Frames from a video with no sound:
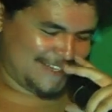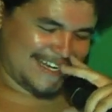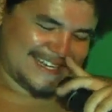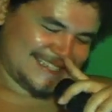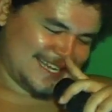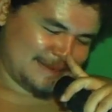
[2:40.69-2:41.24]

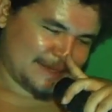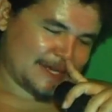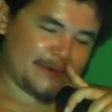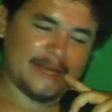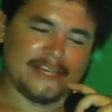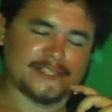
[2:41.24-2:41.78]
God damn it.
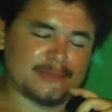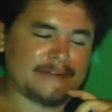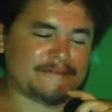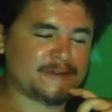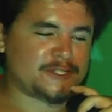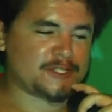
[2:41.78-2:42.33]
Okay, so my
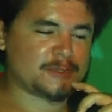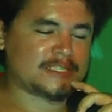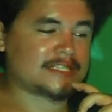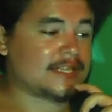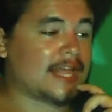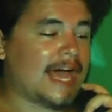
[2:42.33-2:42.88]
first show was
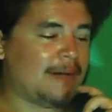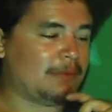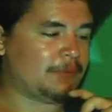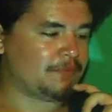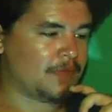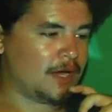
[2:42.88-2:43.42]
at the lab.
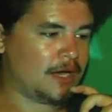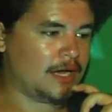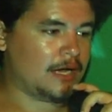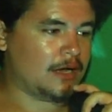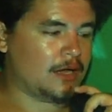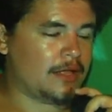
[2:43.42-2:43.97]

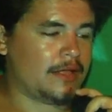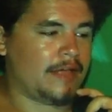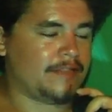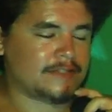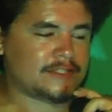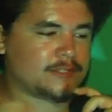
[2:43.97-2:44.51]

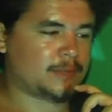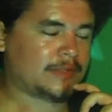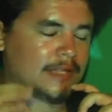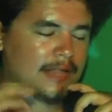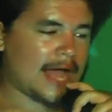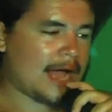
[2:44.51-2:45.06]
And this is when
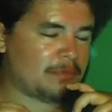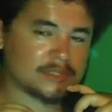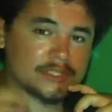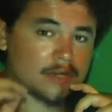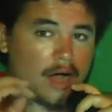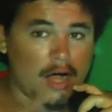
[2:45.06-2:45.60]
the lab
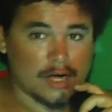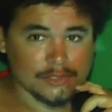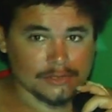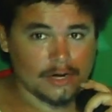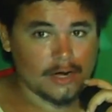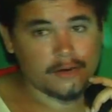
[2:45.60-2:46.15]
was in
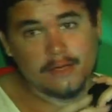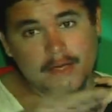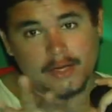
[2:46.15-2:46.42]
Oxnard.